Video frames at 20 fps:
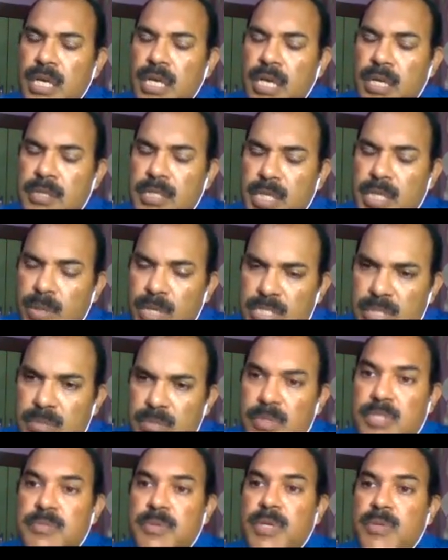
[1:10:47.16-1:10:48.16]
uh,
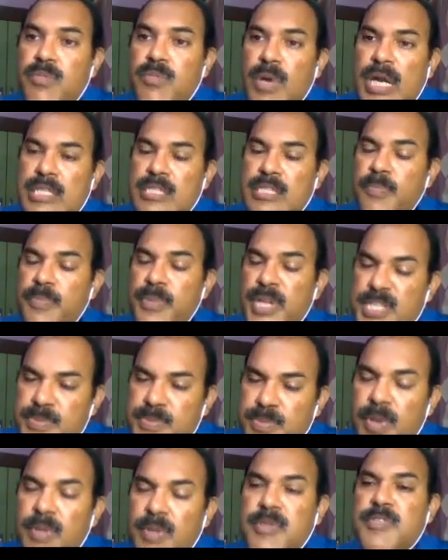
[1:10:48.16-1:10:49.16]
duration of the splint, what is the
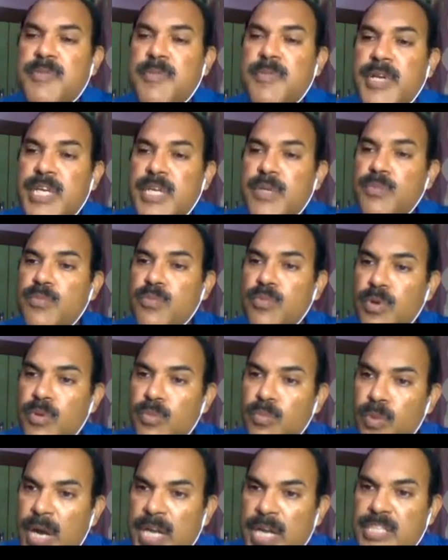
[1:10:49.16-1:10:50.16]
principle of the splint,
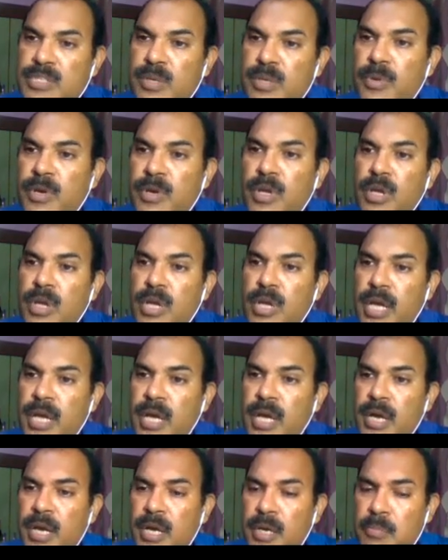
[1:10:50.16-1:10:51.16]
what is the
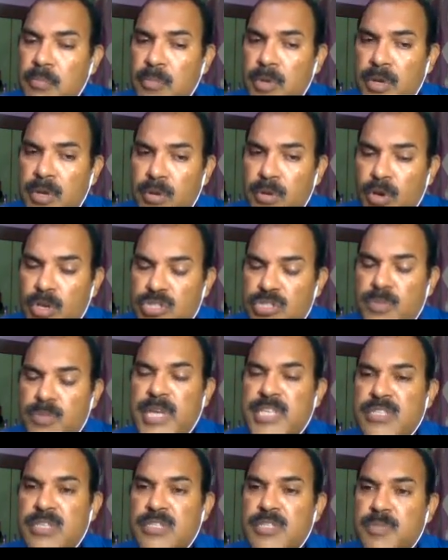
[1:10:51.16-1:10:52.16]
um,
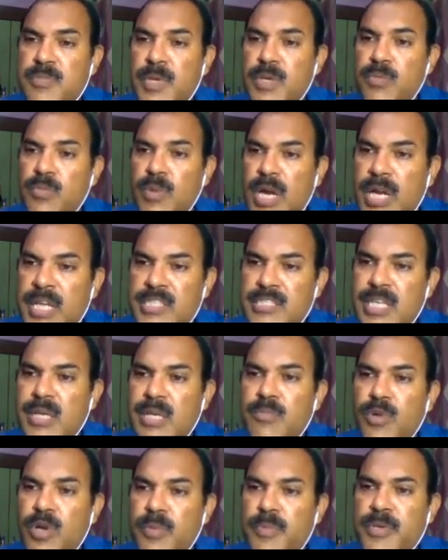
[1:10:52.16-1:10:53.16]
customization of the splint, what
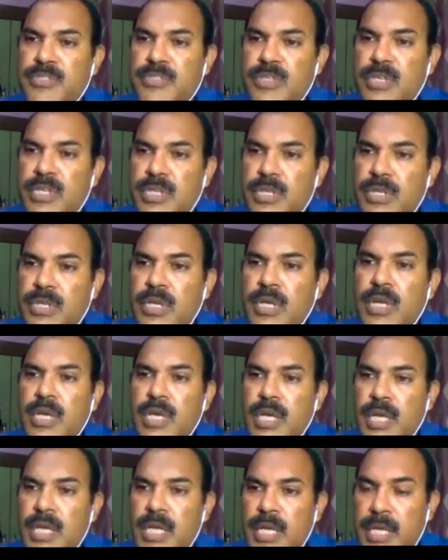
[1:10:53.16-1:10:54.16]
exact modification need,
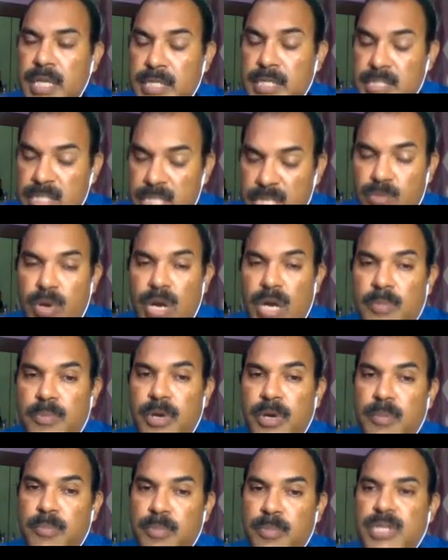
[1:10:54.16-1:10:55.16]
uh, is
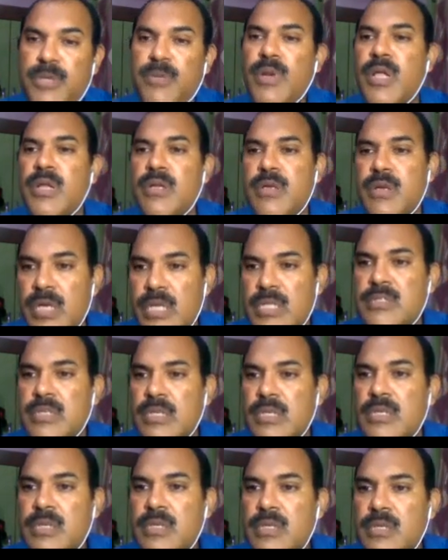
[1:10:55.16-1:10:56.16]
required for a particular
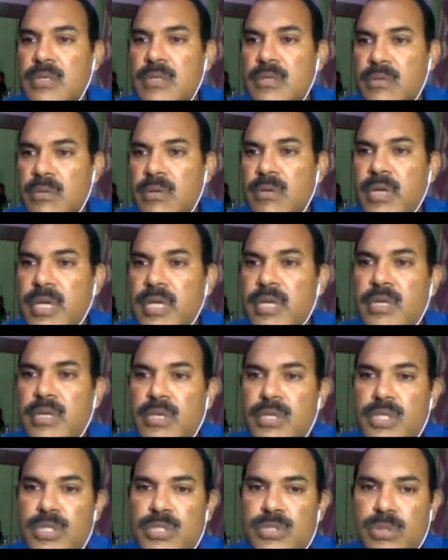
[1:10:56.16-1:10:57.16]
condition. Okay,
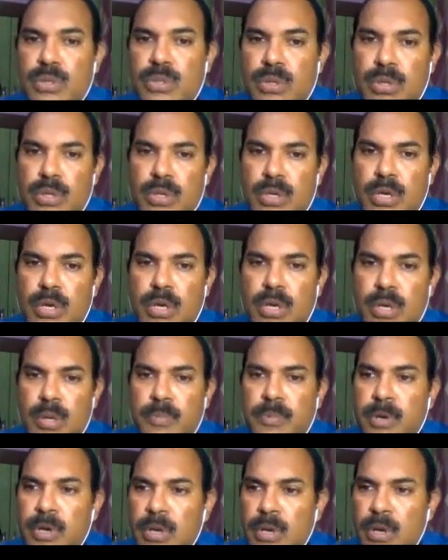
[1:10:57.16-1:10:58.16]
so
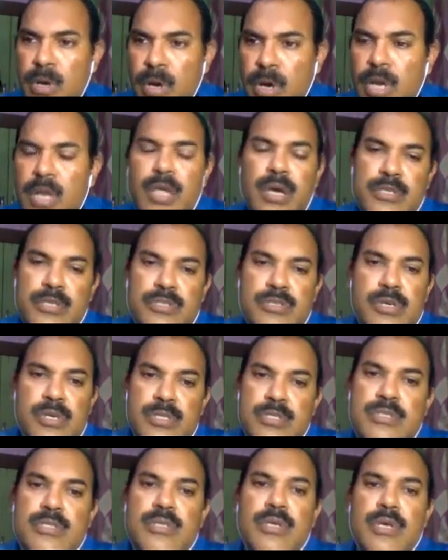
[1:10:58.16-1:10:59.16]
uh, for all
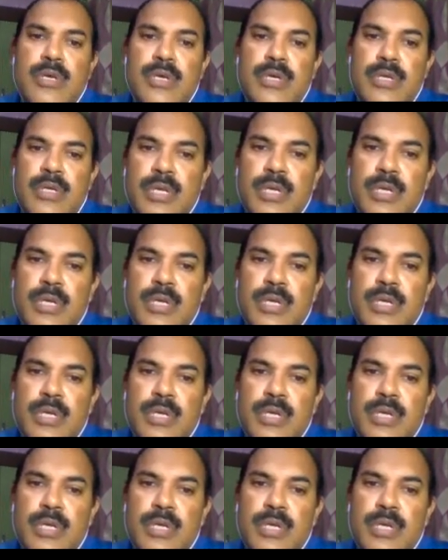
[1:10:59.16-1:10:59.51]
youngsters,